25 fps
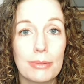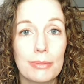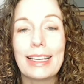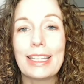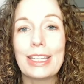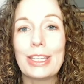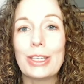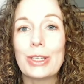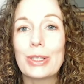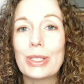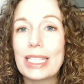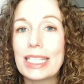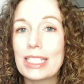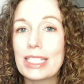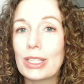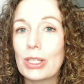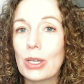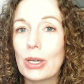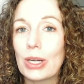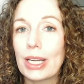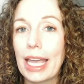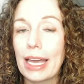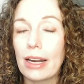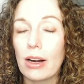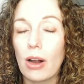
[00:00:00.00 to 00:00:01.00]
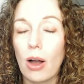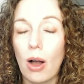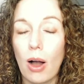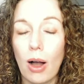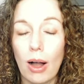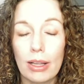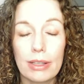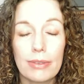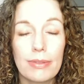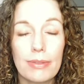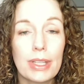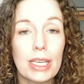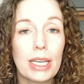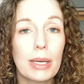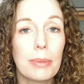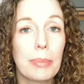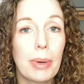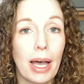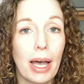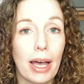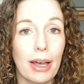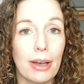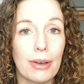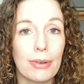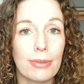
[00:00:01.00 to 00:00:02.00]
you'll need to look at all of the
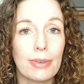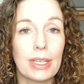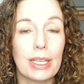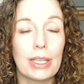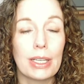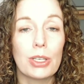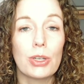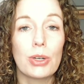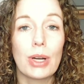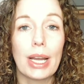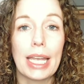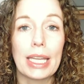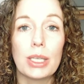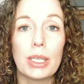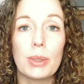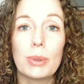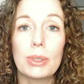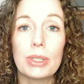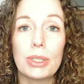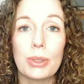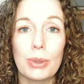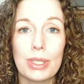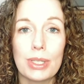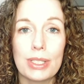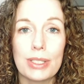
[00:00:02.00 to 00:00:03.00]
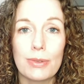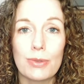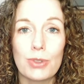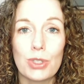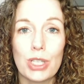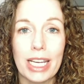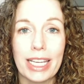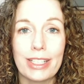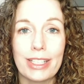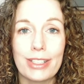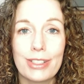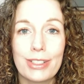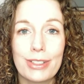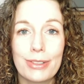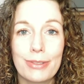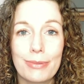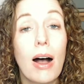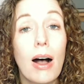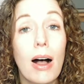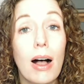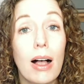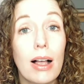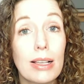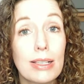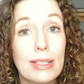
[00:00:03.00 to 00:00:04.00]
above in your annual notice of change.
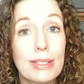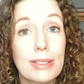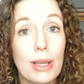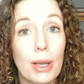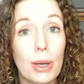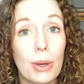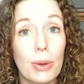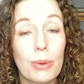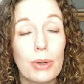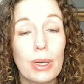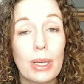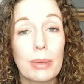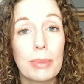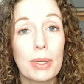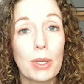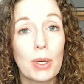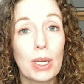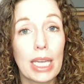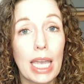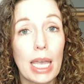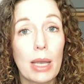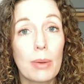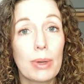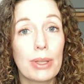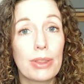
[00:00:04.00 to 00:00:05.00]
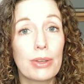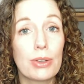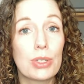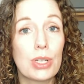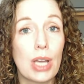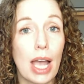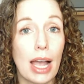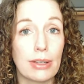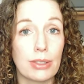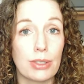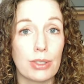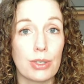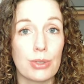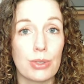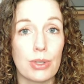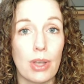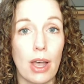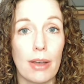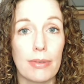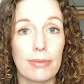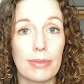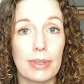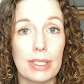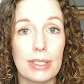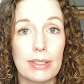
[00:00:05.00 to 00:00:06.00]
Also, communicate with your doctor's
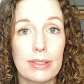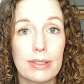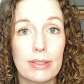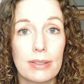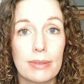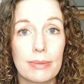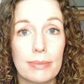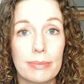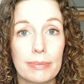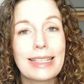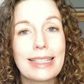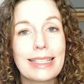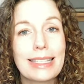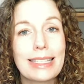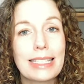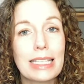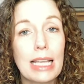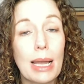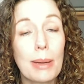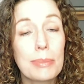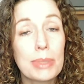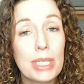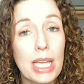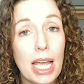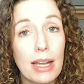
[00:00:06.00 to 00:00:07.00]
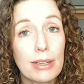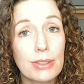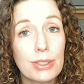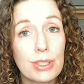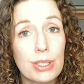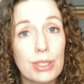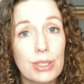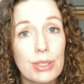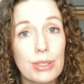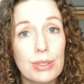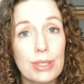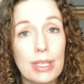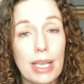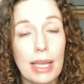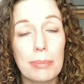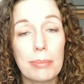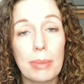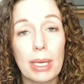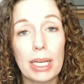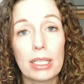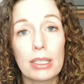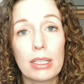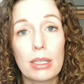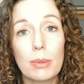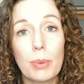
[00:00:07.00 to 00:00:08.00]
office. Some doctors and
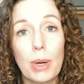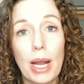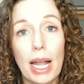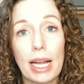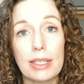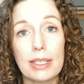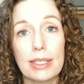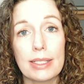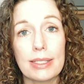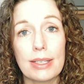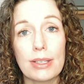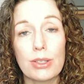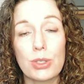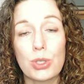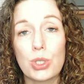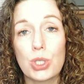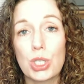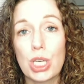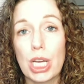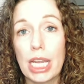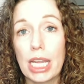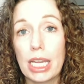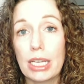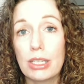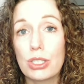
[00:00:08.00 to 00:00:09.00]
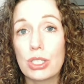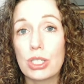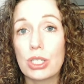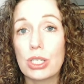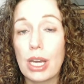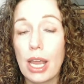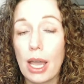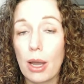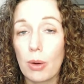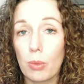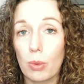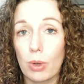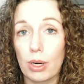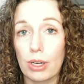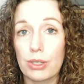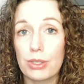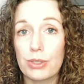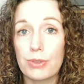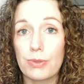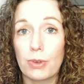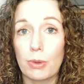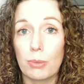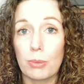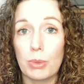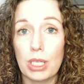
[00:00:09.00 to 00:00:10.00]
medical practices change networks
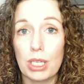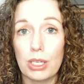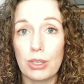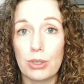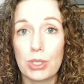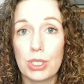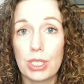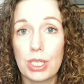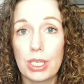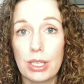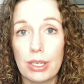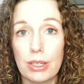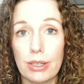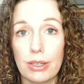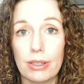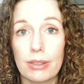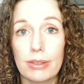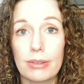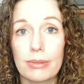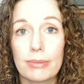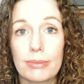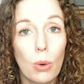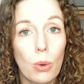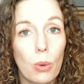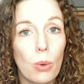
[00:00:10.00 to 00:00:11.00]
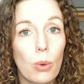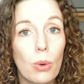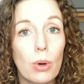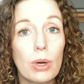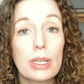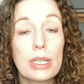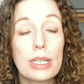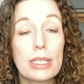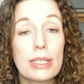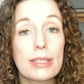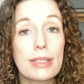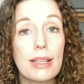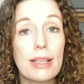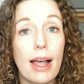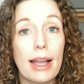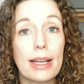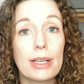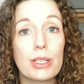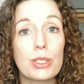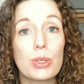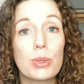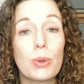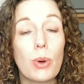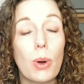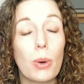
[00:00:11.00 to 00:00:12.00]
from year to year or decide
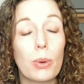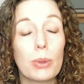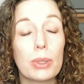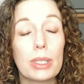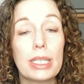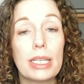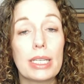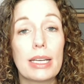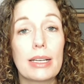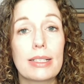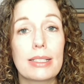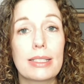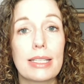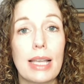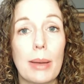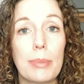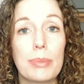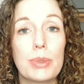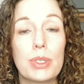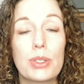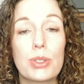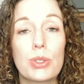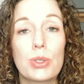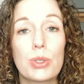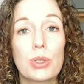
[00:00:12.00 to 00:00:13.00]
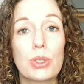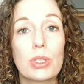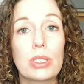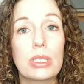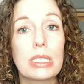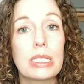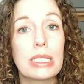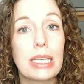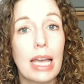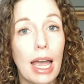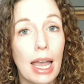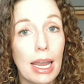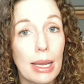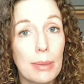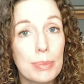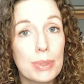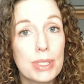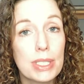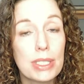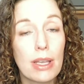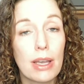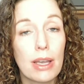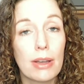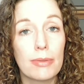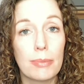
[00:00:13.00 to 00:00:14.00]
to only accept certain
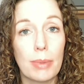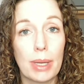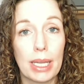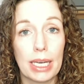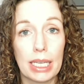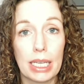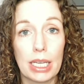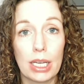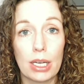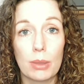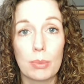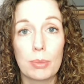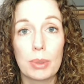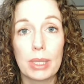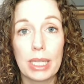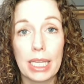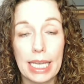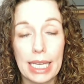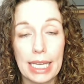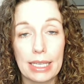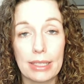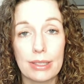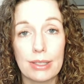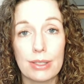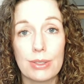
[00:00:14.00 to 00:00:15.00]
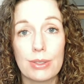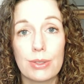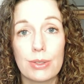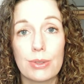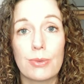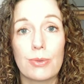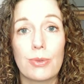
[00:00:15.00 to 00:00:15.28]
types of Medicare plans for